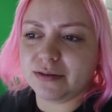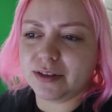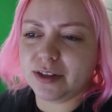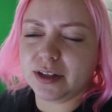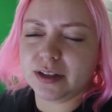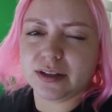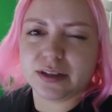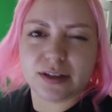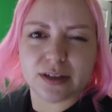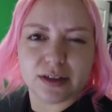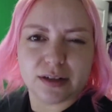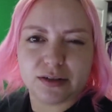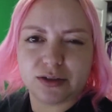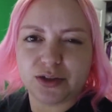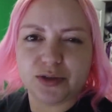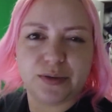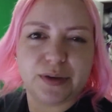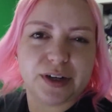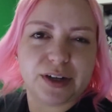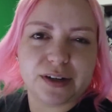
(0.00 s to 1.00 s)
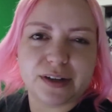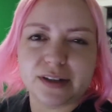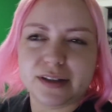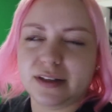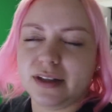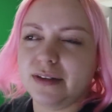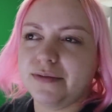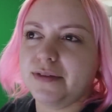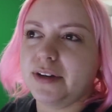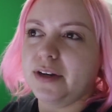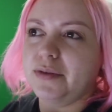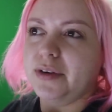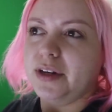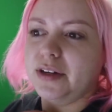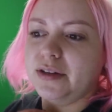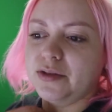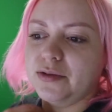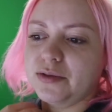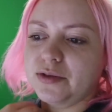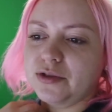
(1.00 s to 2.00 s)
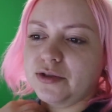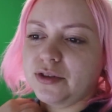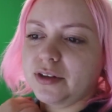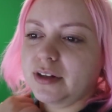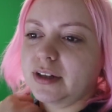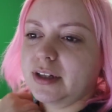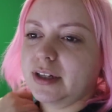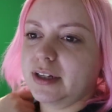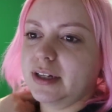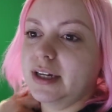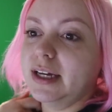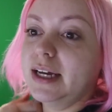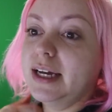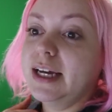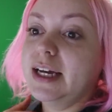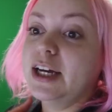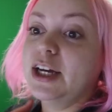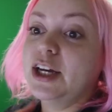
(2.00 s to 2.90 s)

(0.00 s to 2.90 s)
looked on Twitter to see if anyone else was struggling